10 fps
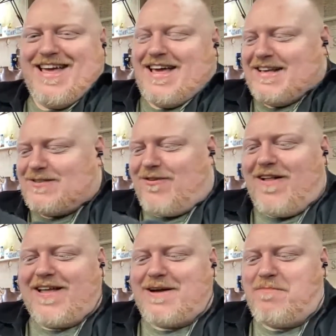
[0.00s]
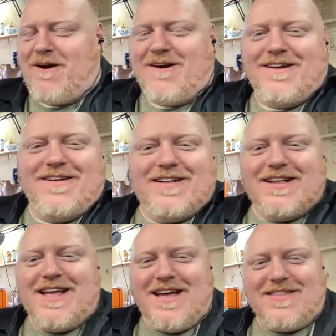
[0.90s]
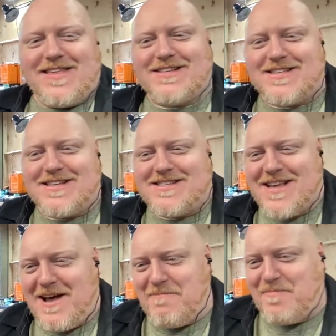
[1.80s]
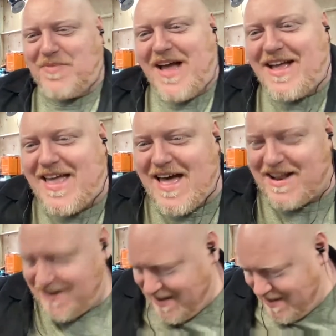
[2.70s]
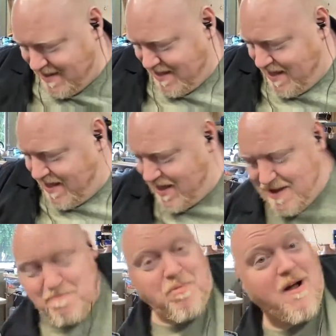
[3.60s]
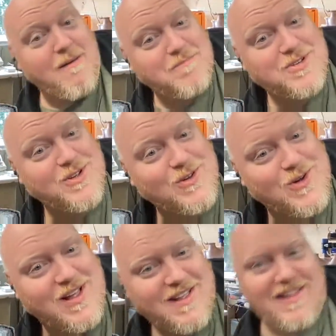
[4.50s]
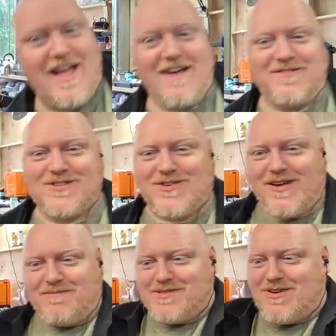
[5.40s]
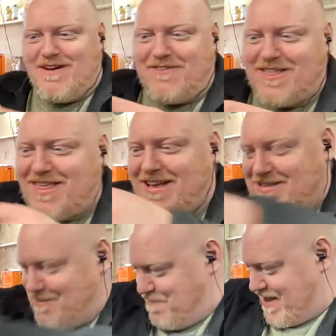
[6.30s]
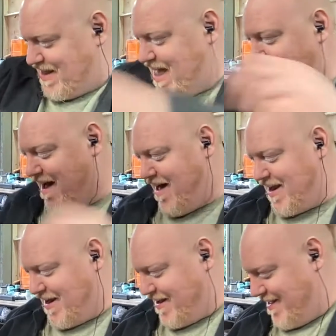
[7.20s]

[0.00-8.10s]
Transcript: He's falling apart. This is, again, impromptu live stream, so everything is a bit chaotic.